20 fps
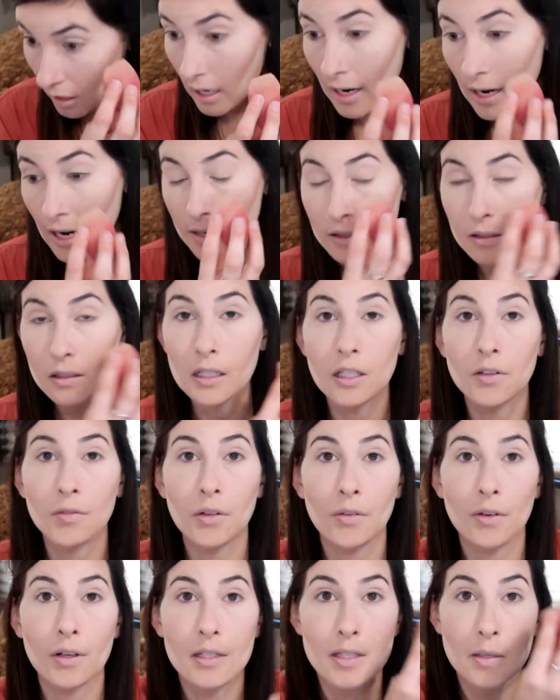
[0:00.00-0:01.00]
I had to live a
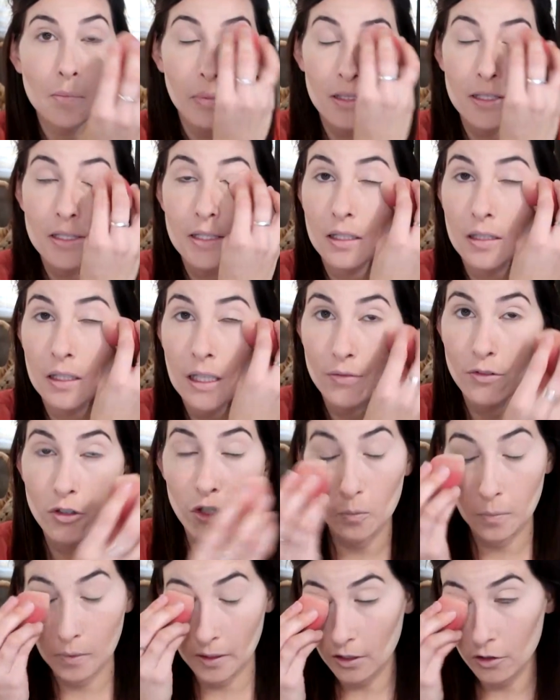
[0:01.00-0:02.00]
very simplistic life
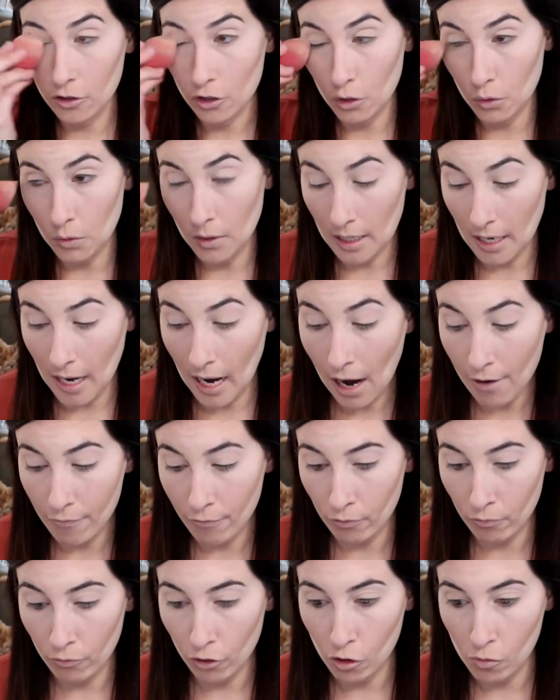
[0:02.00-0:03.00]
too, because you get half
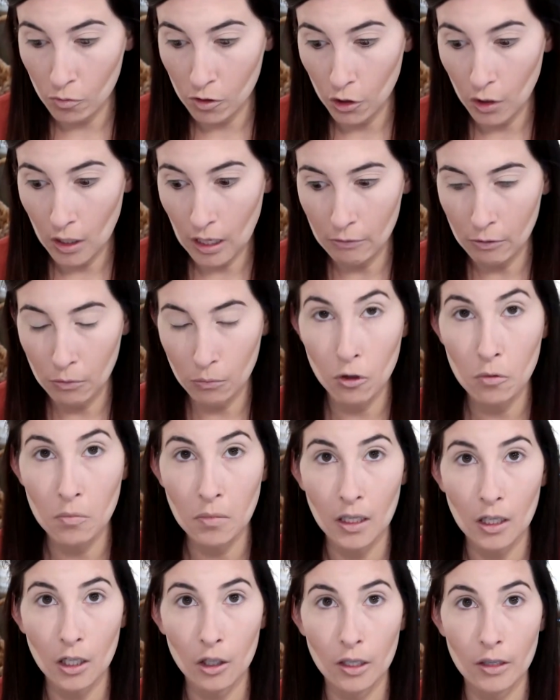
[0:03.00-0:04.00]
a room and you have a
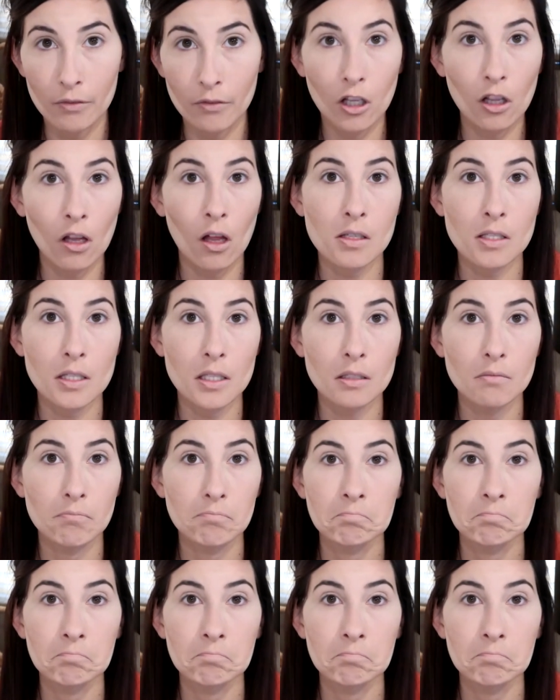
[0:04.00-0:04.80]
roommate and you have a closet.